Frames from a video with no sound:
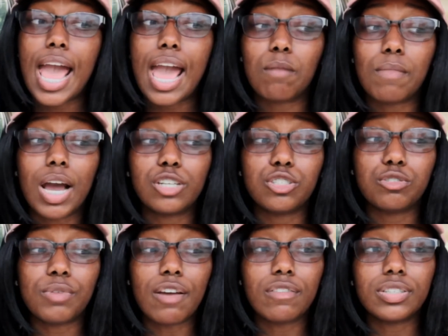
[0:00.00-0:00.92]
And mind
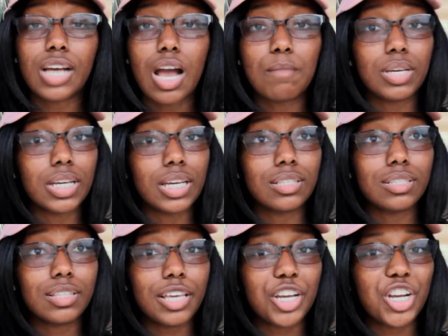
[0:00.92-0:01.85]
you, every time it
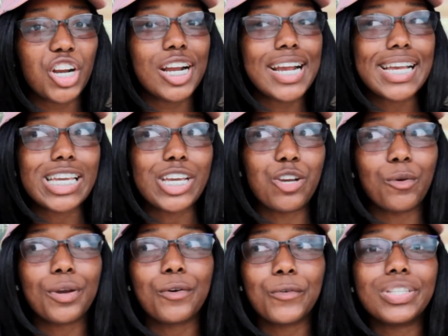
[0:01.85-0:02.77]
gets thicker,
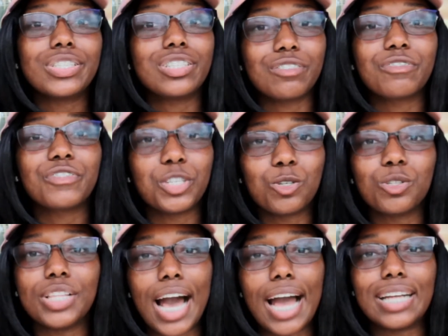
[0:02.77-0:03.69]
you're going to
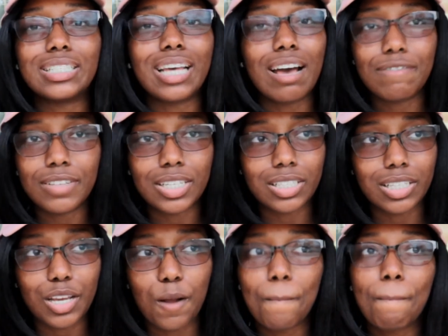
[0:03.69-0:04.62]
feel that
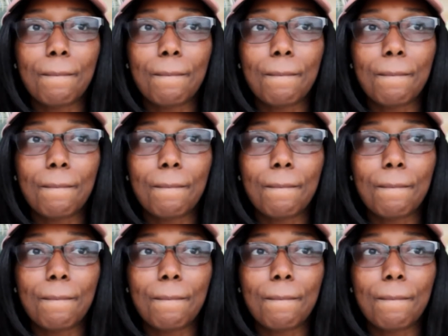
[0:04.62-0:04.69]
definitely.